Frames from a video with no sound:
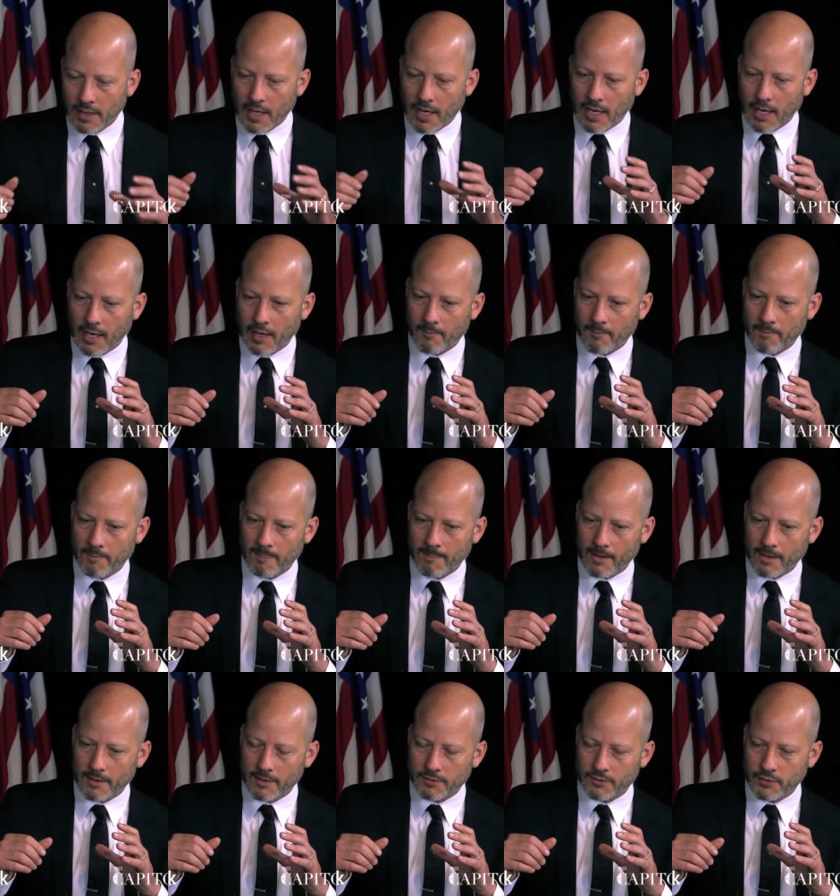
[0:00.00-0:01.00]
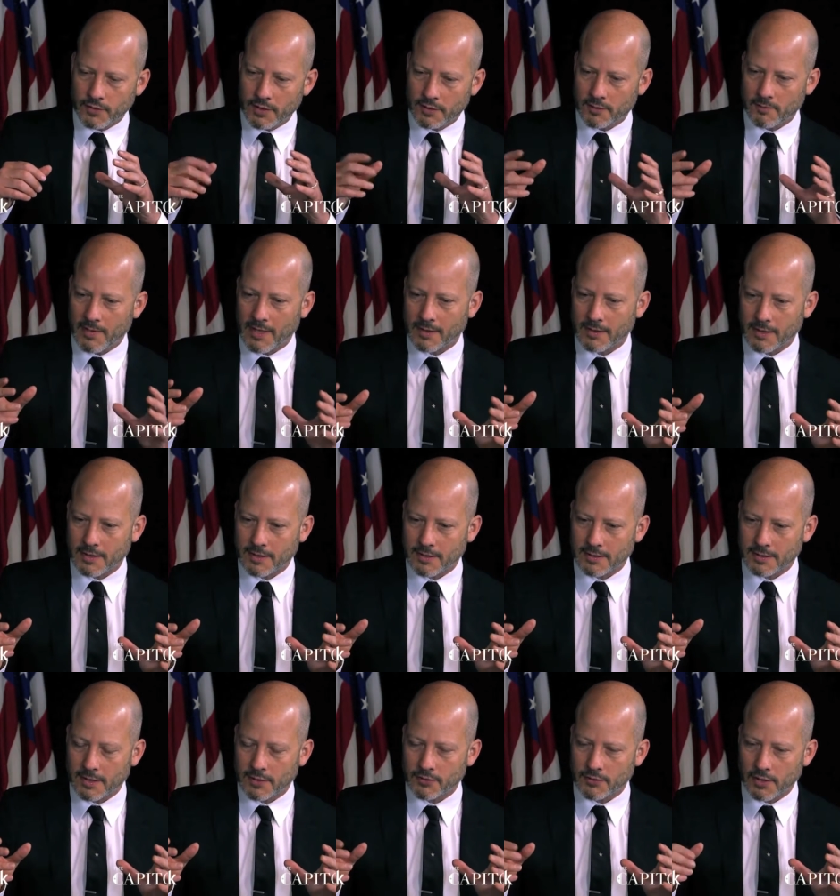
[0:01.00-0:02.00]
um, is you need to make the
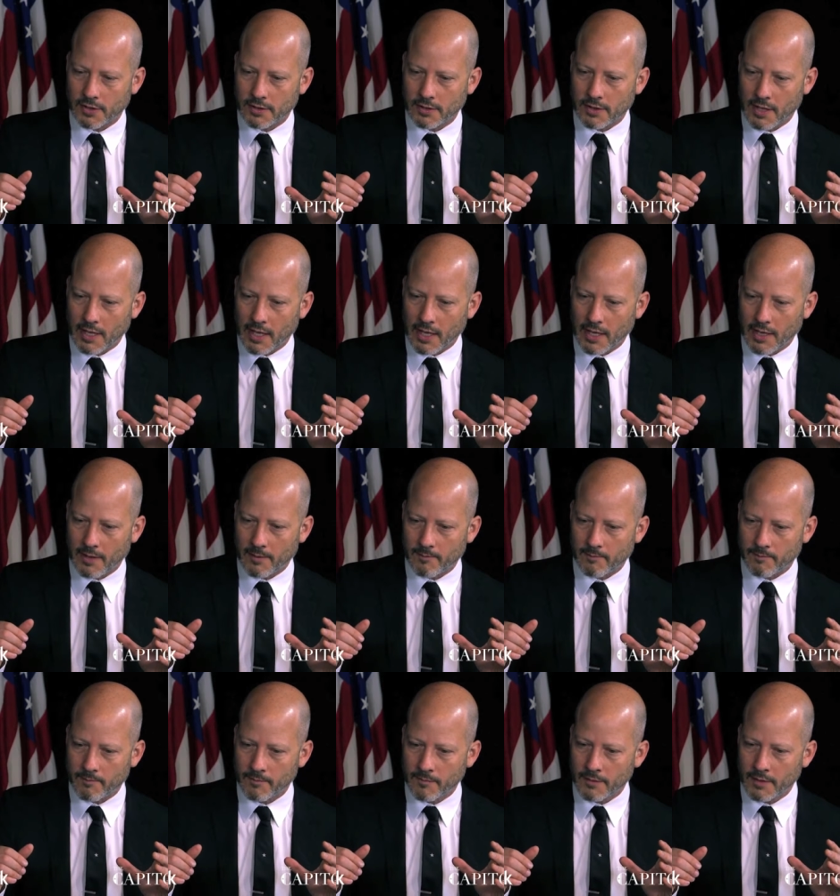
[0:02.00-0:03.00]
decision um,